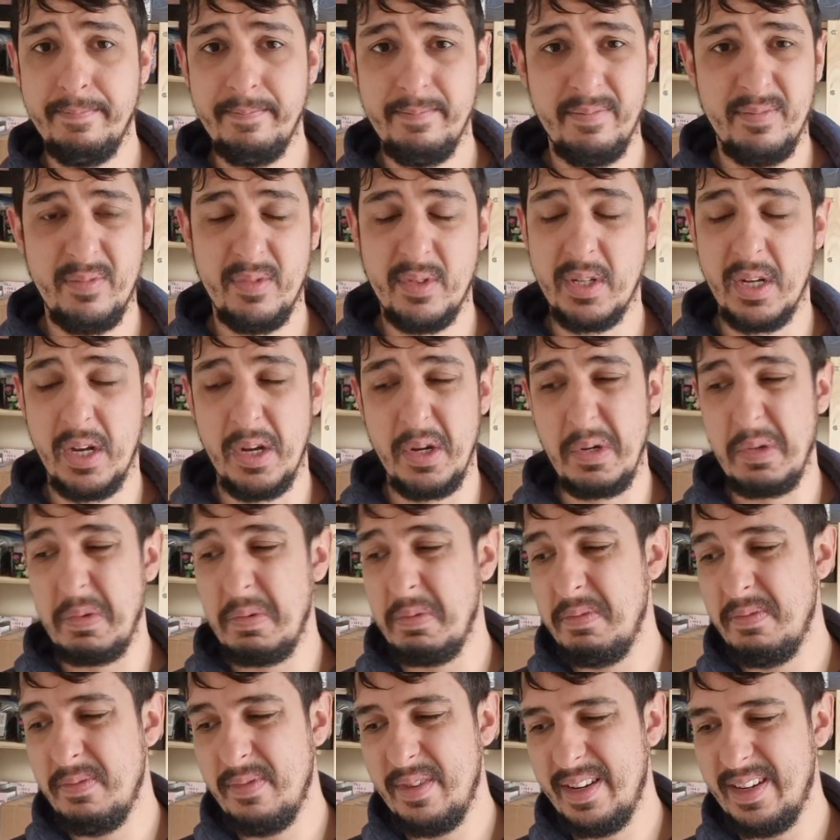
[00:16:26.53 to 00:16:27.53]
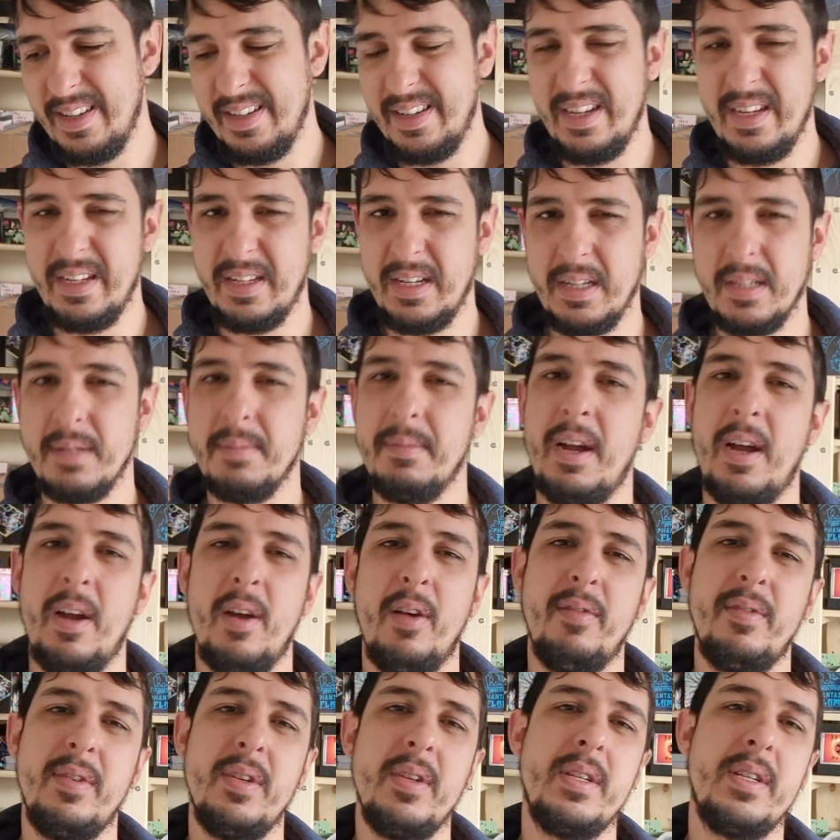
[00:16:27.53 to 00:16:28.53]
so it doesn't matter.
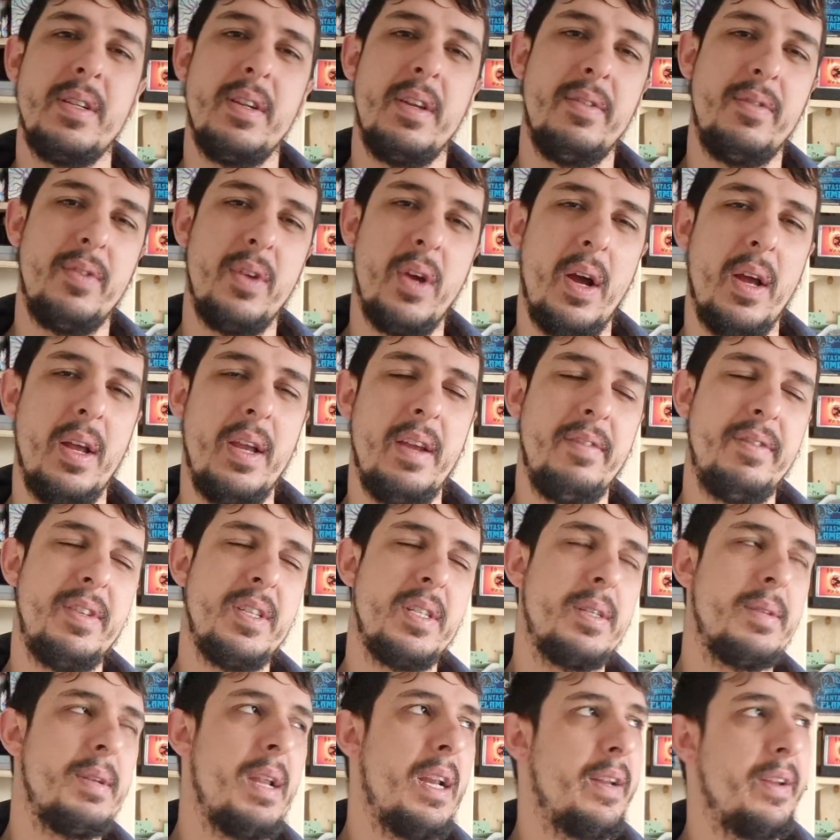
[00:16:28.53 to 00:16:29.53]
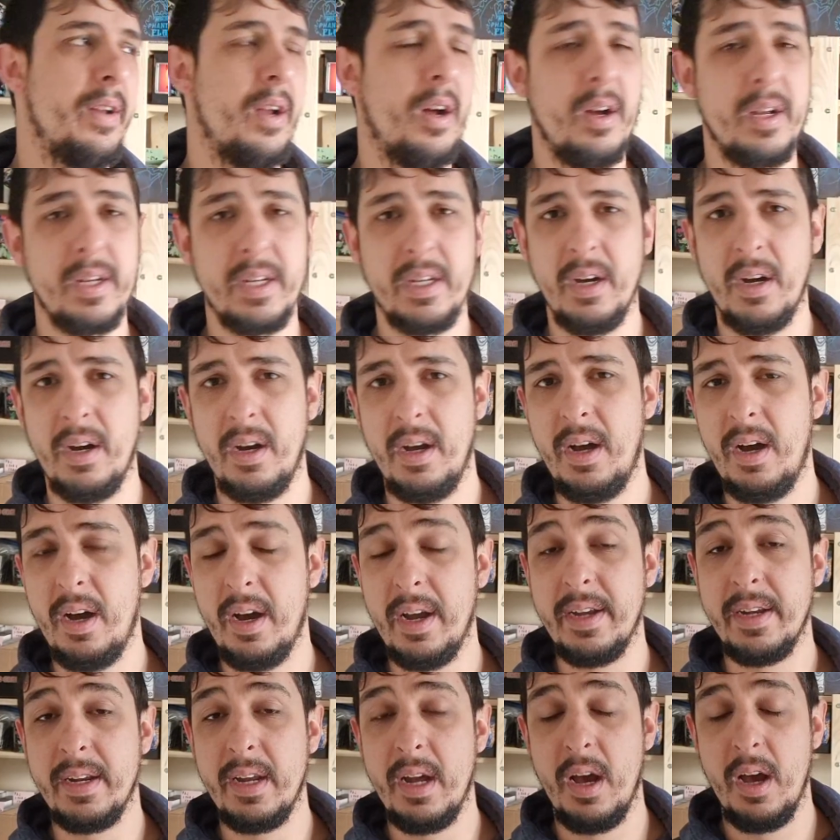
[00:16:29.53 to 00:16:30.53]
Obviously, if you're selling high
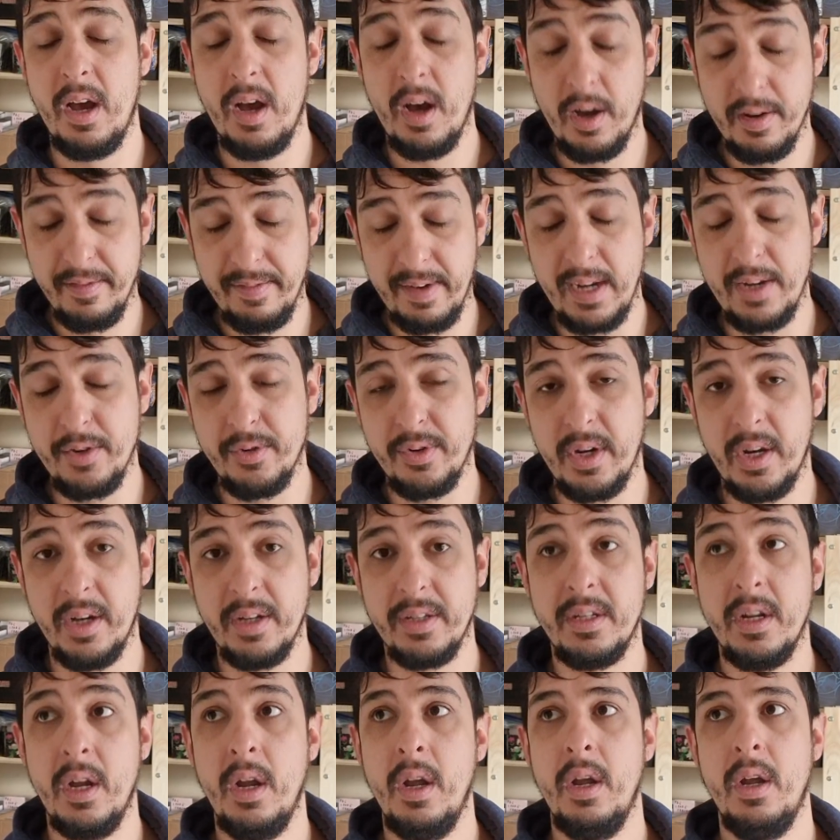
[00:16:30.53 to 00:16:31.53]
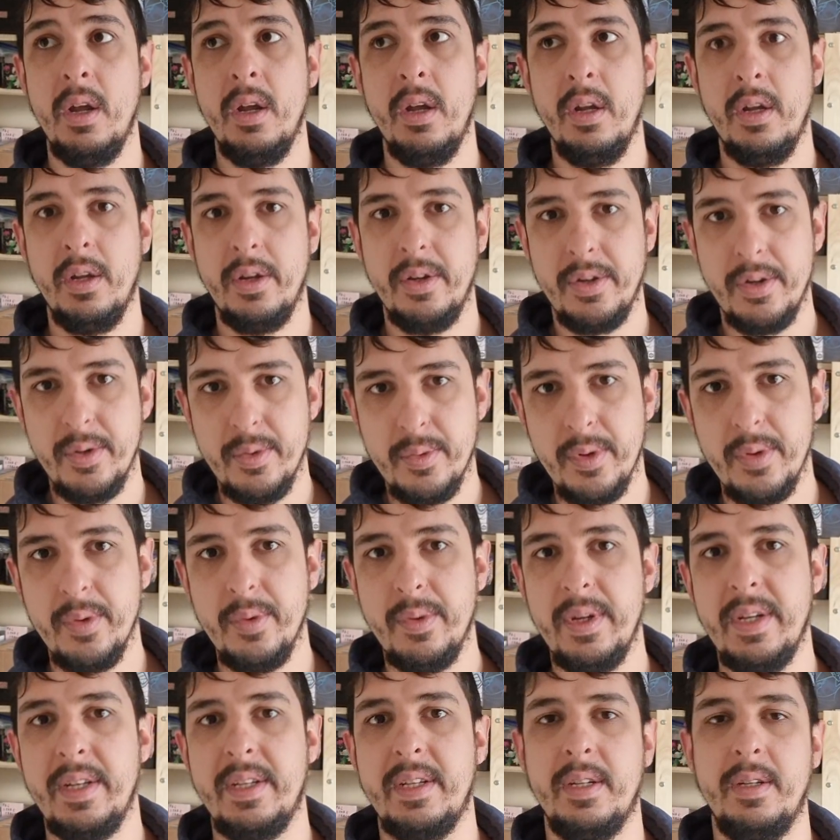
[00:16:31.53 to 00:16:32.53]
value cards, you do
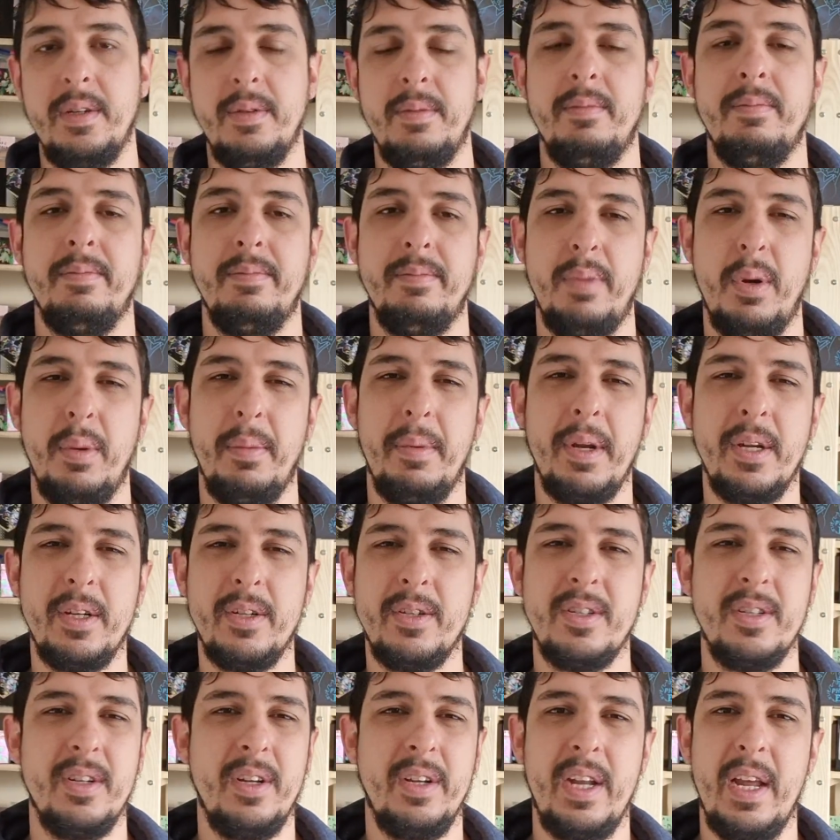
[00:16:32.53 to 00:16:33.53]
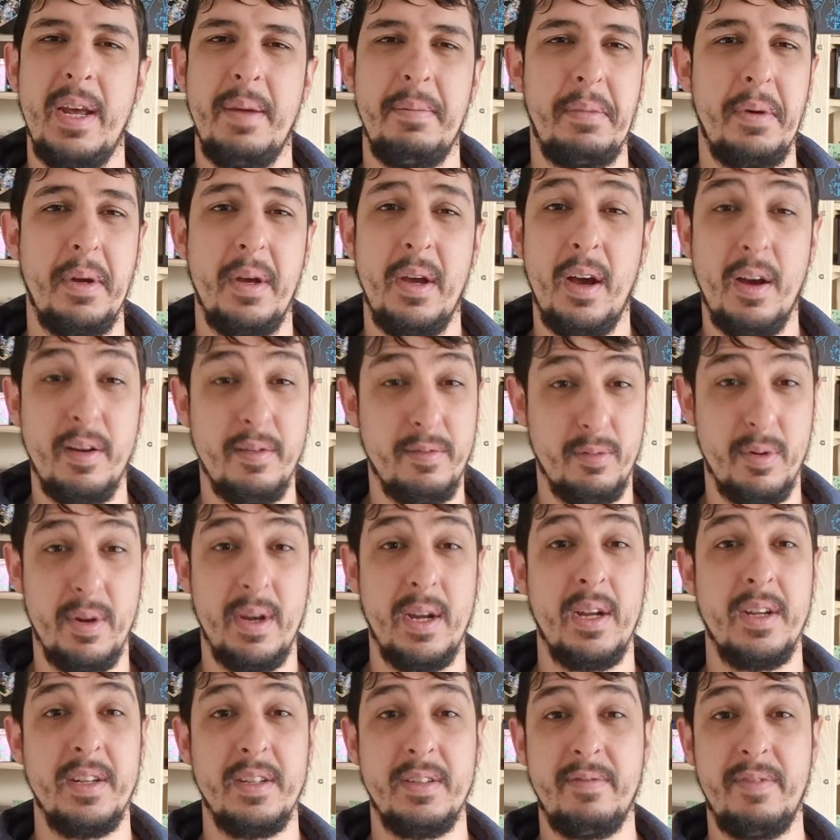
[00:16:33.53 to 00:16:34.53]
need to put pictures on there. But I've
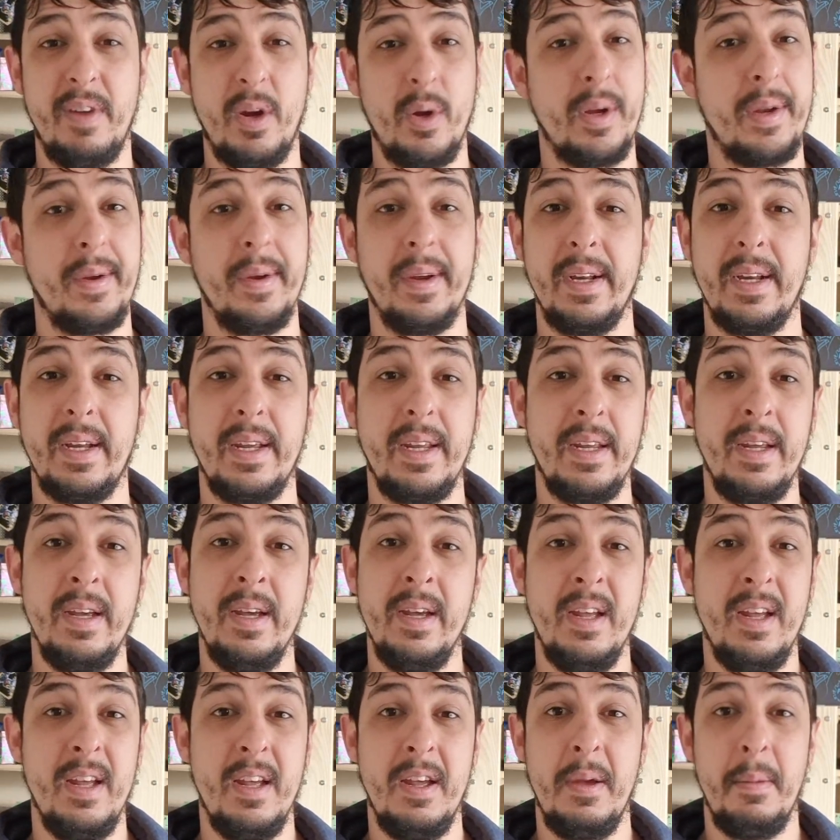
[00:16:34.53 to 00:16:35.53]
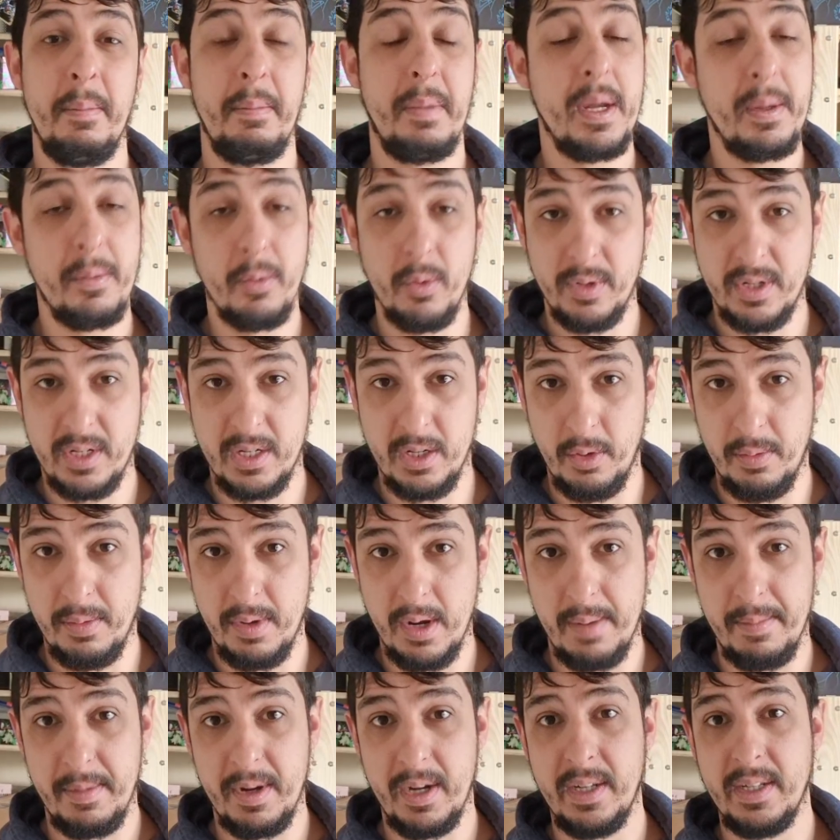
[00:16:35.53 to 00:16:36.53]
realised very quickly, people are still
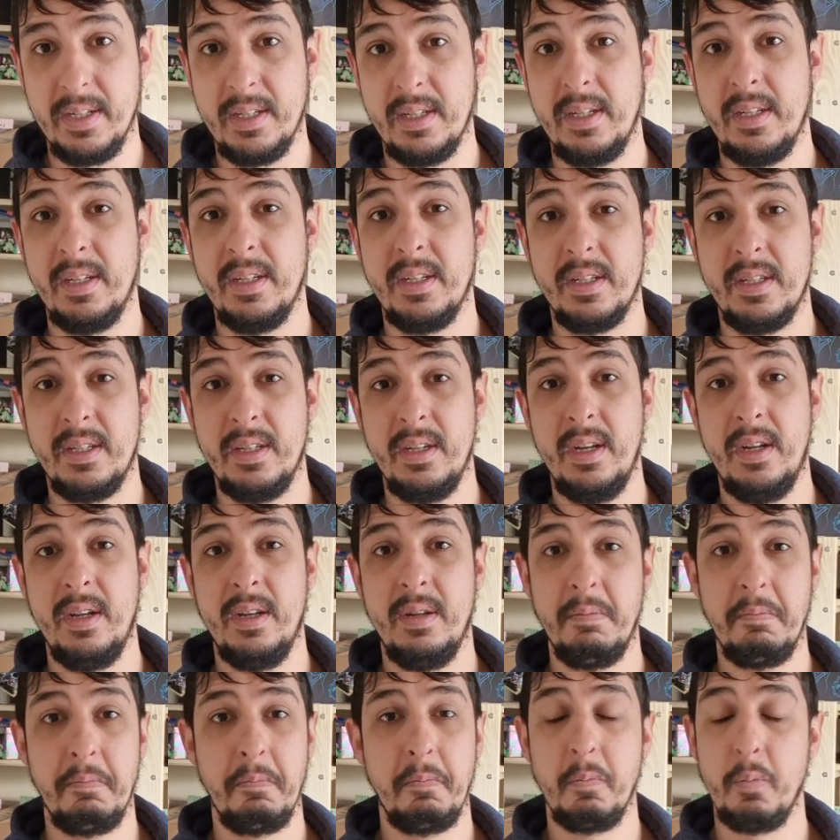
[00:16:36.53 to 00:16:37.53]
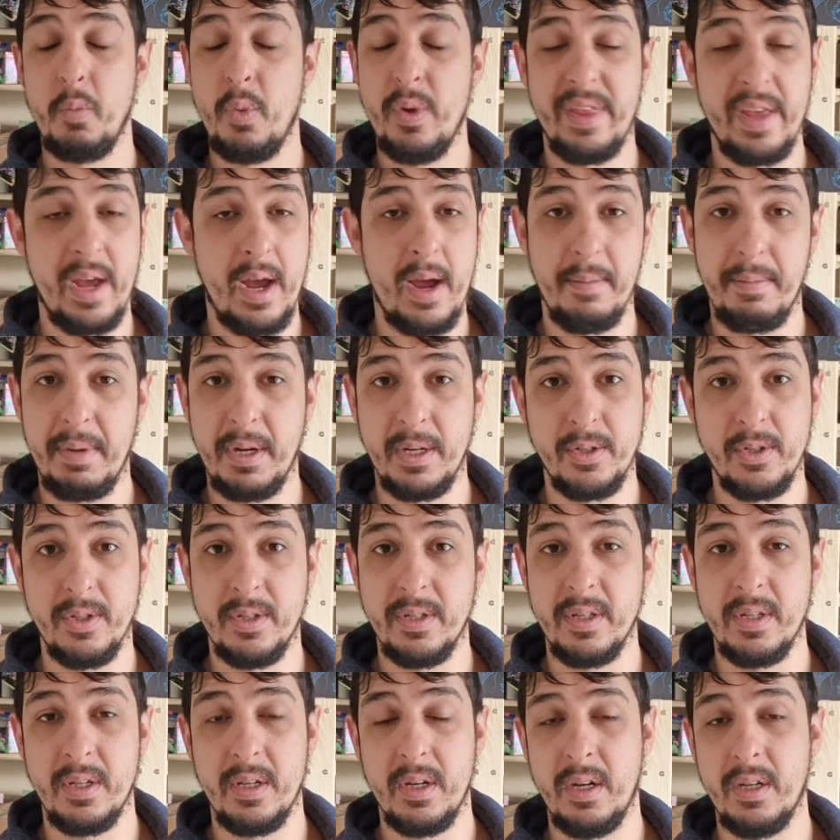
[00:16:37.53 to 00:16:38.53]
buying my listings without pictures
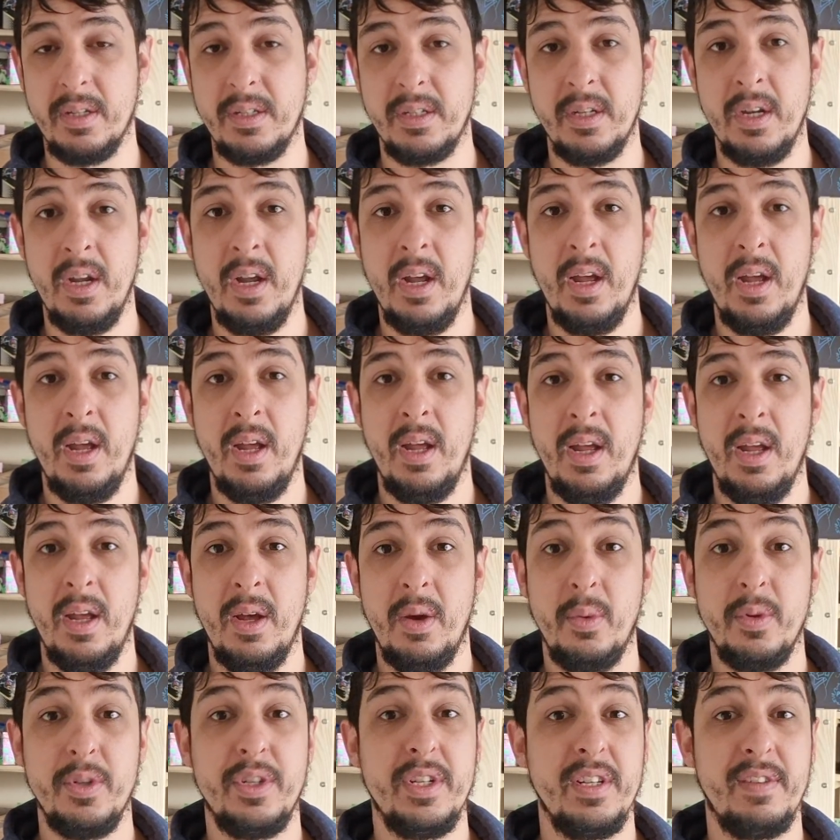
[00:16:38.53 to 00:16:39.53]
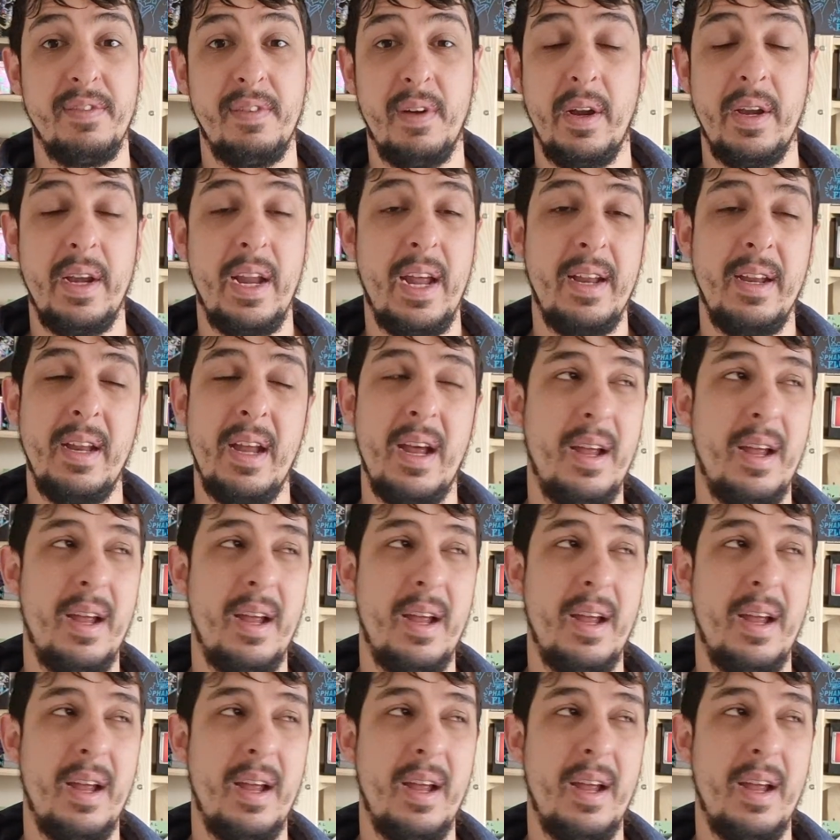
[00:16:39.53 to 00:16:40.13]
of the cards, which is fine. And